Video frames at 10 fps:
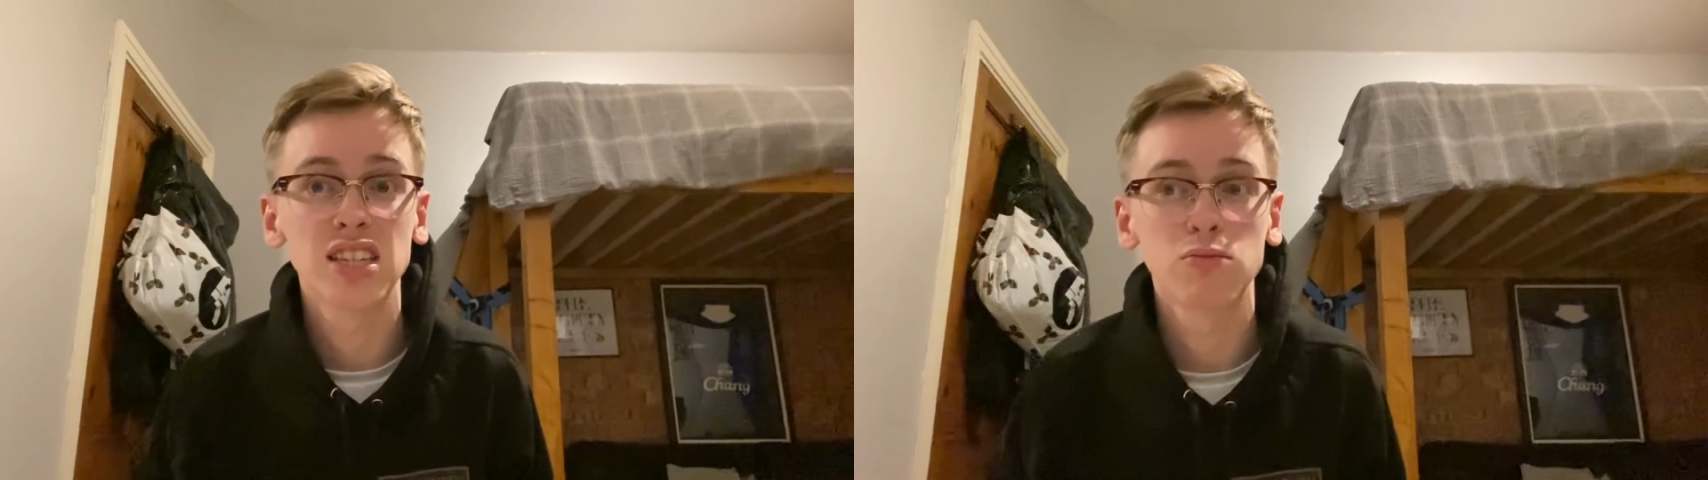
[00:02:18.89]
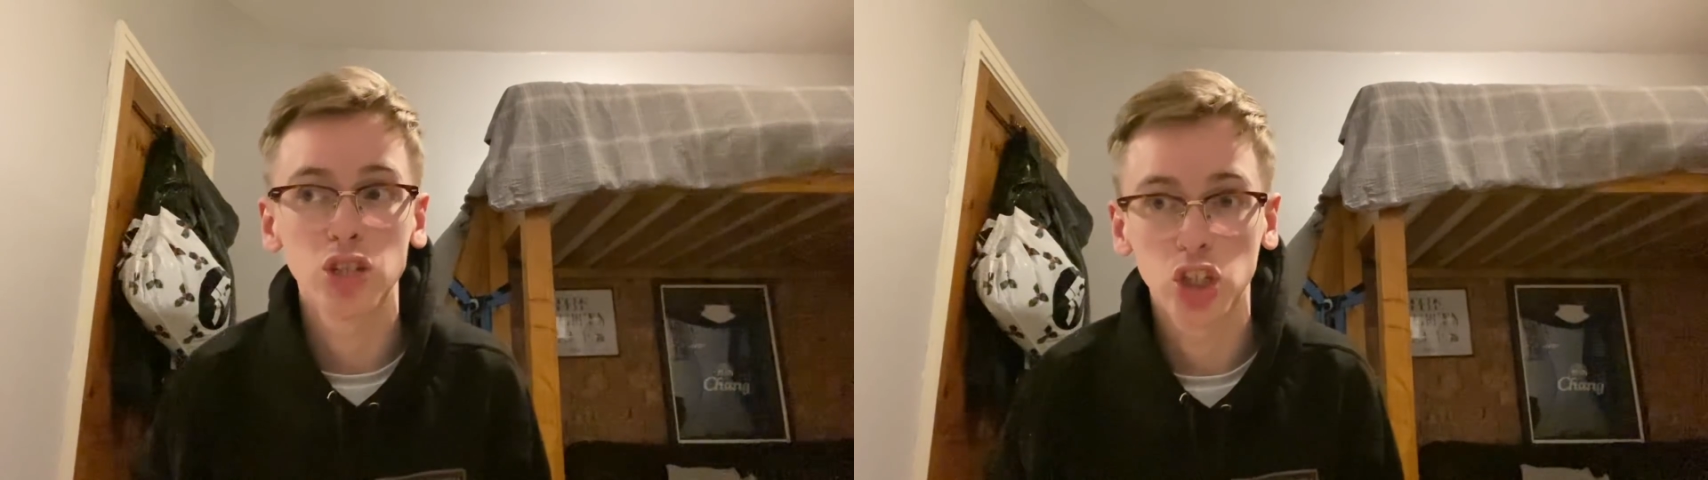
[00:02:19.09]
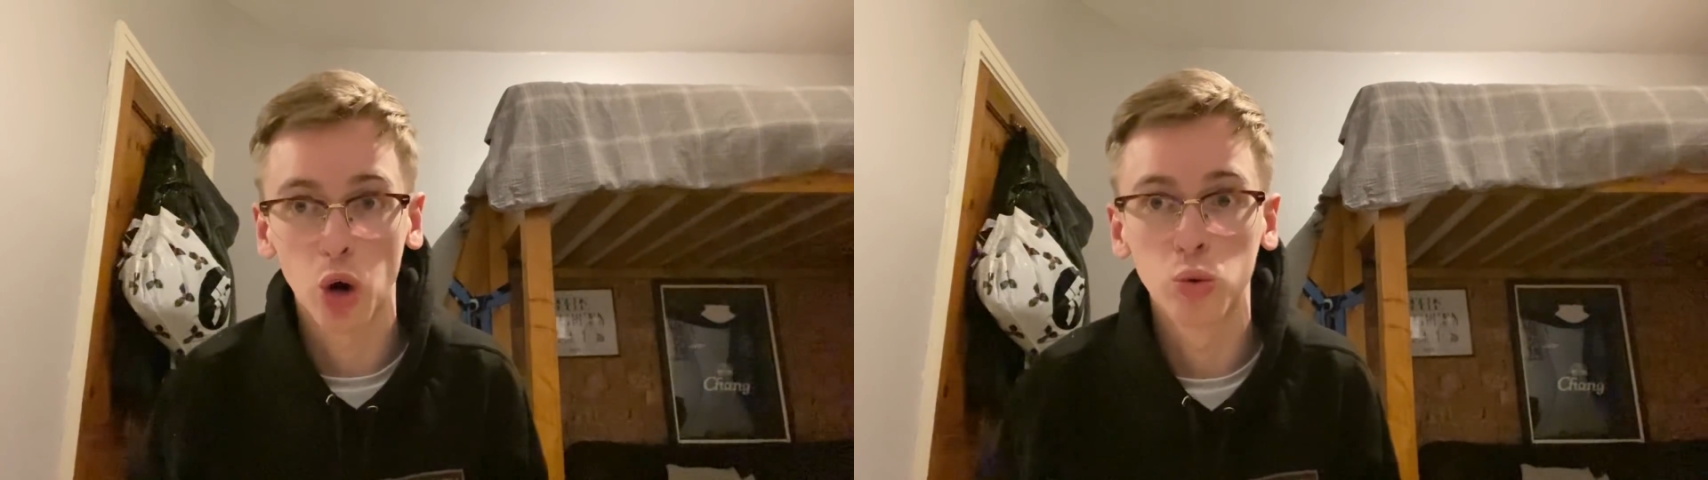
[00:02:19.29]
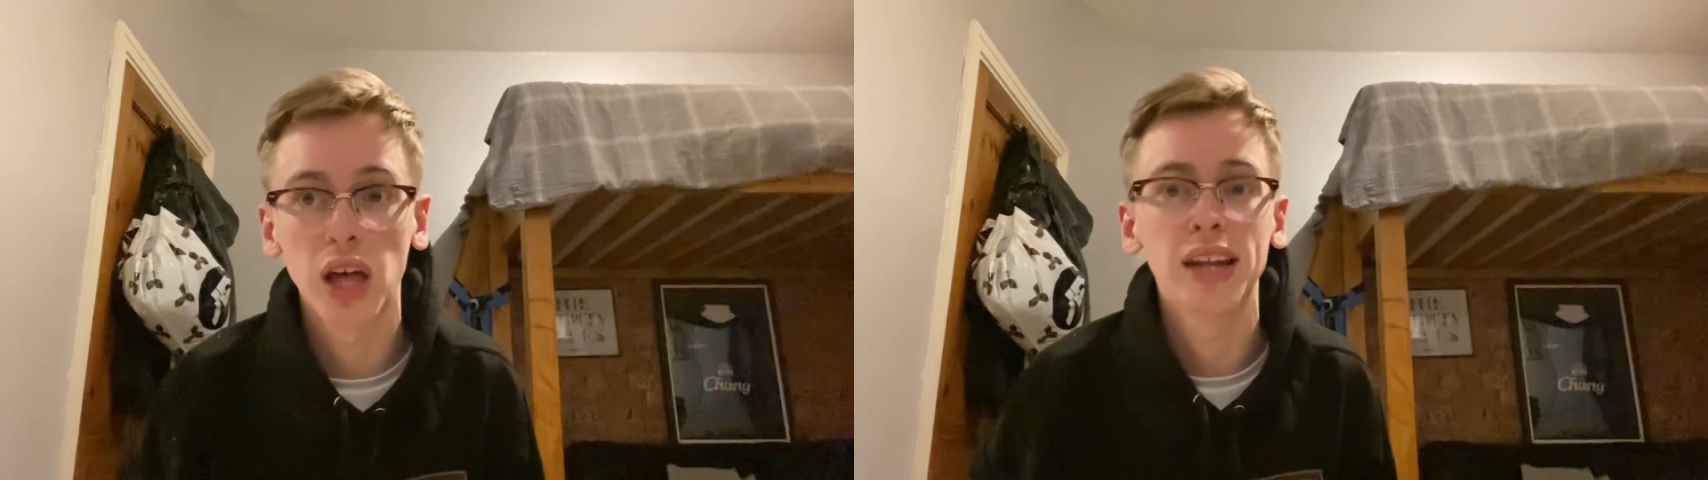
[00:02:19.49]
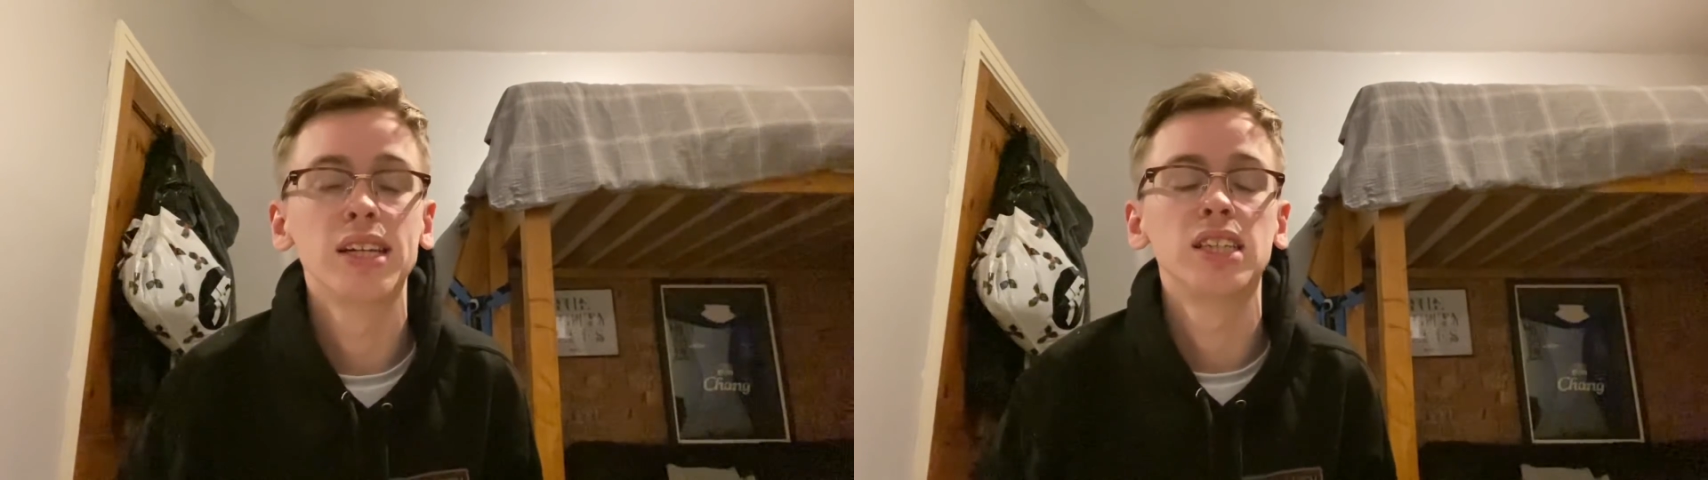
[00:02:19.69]
and we showed
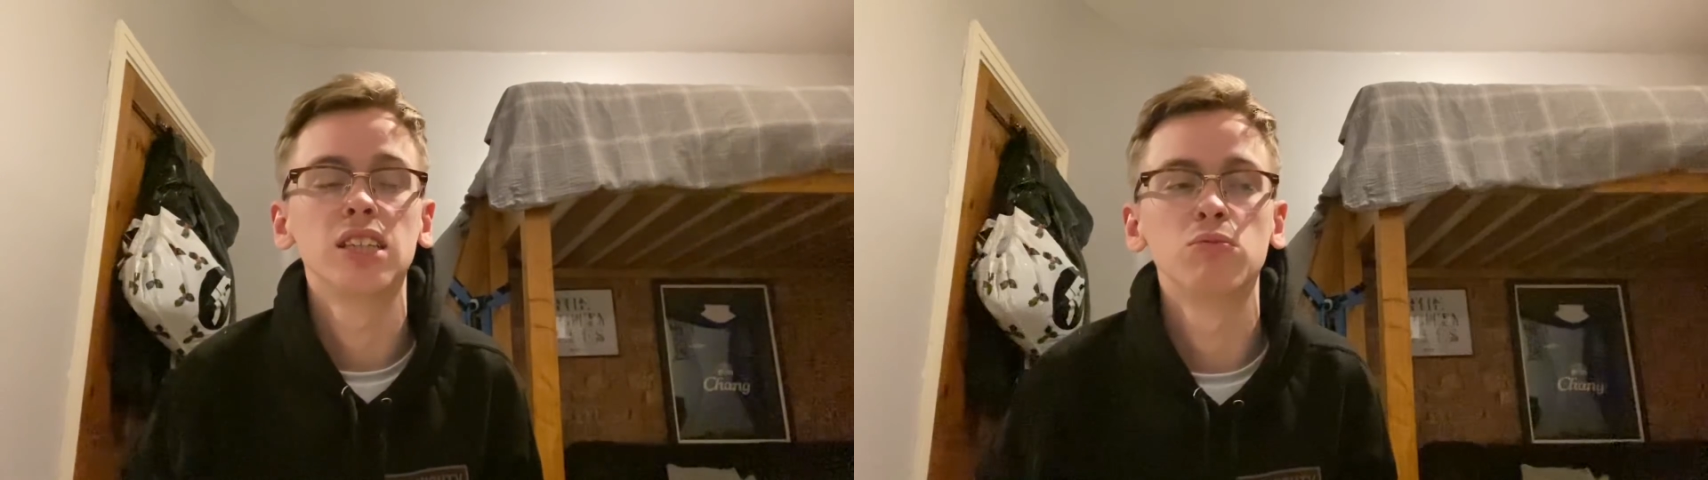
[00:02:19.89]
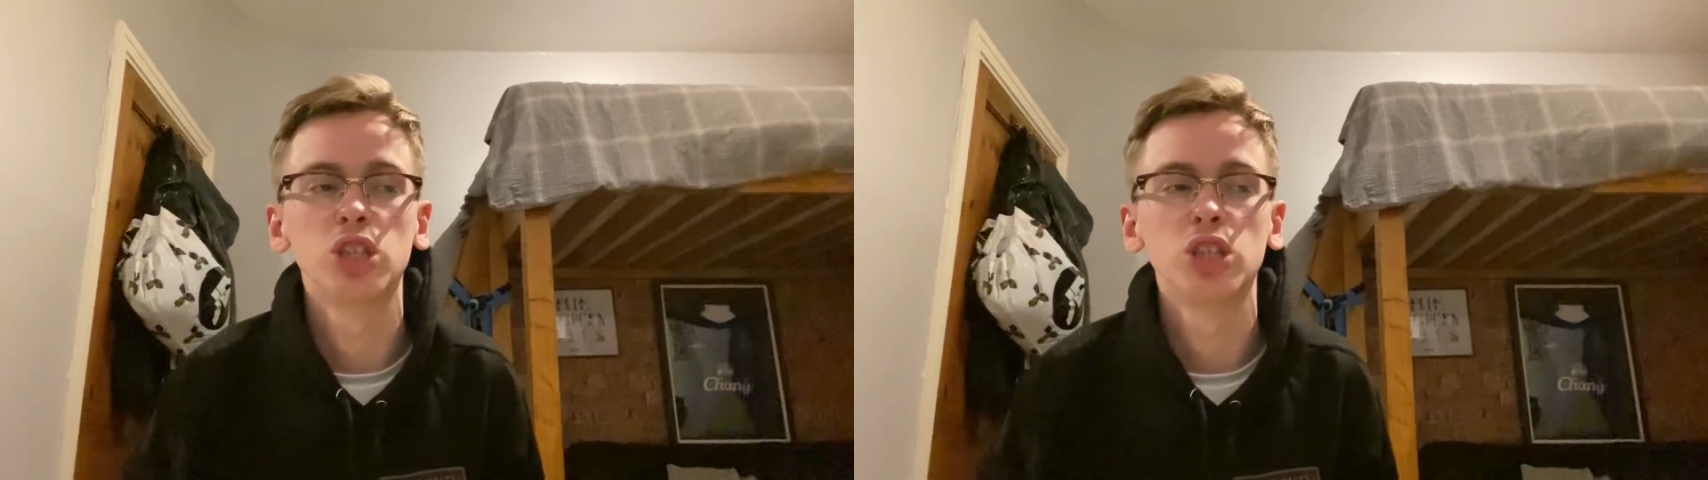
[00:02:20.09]
energy and we